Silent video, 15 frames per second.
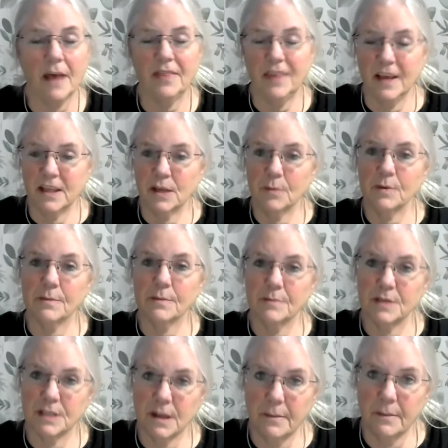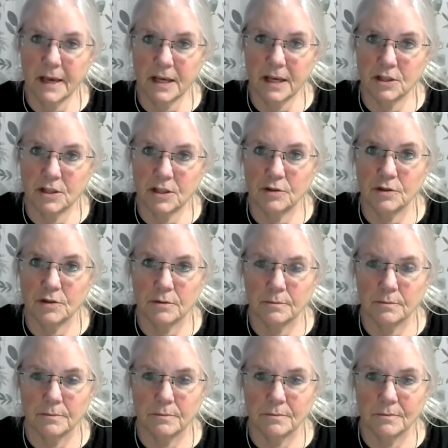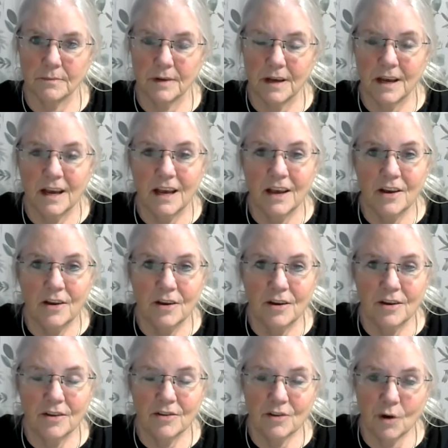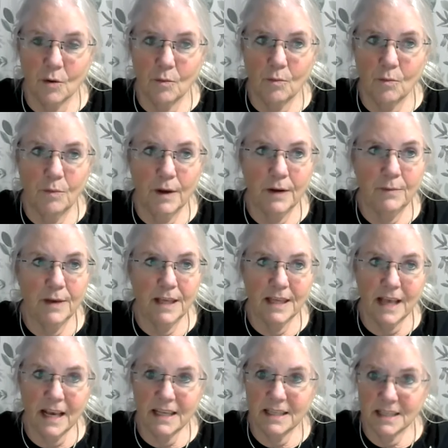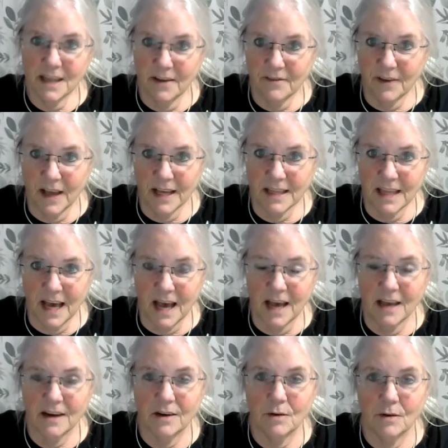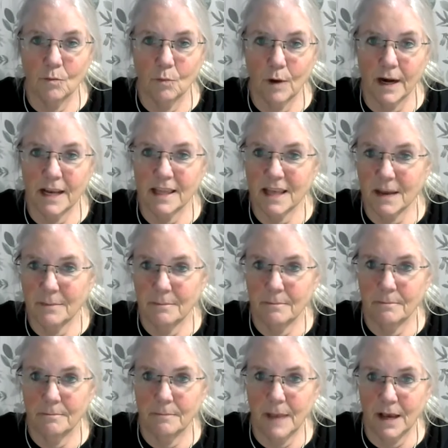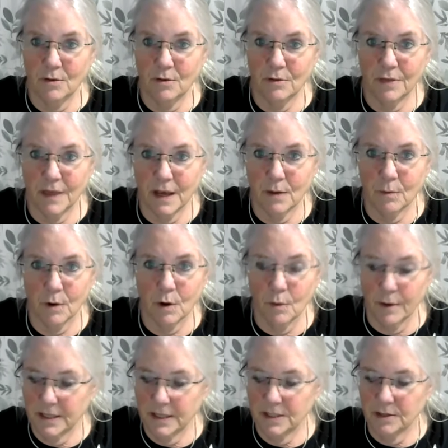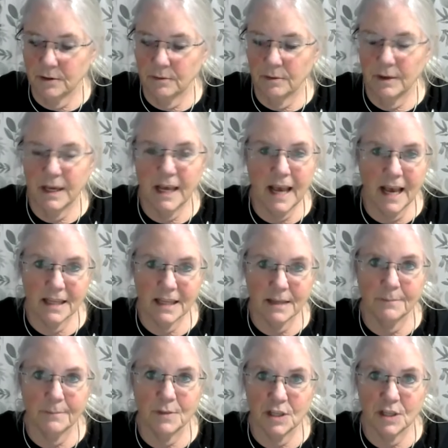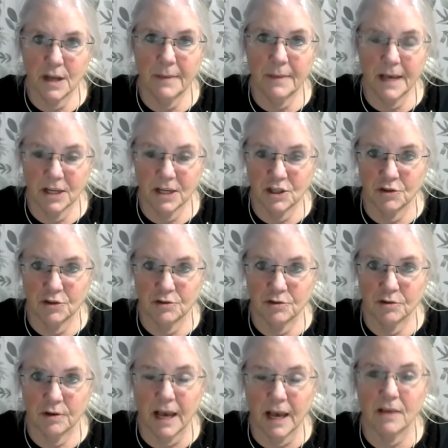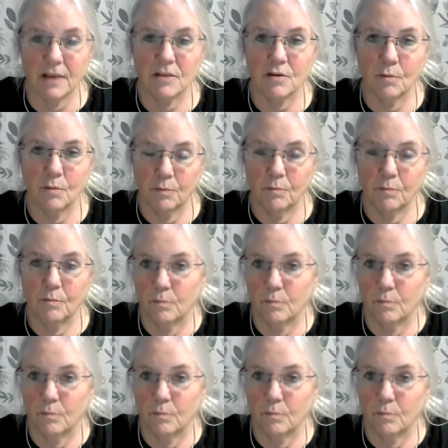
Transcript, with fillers: think there were some stomach issues. So when we say stuff like that, what does that make you think we're going to? He has some stomach issues, okay? So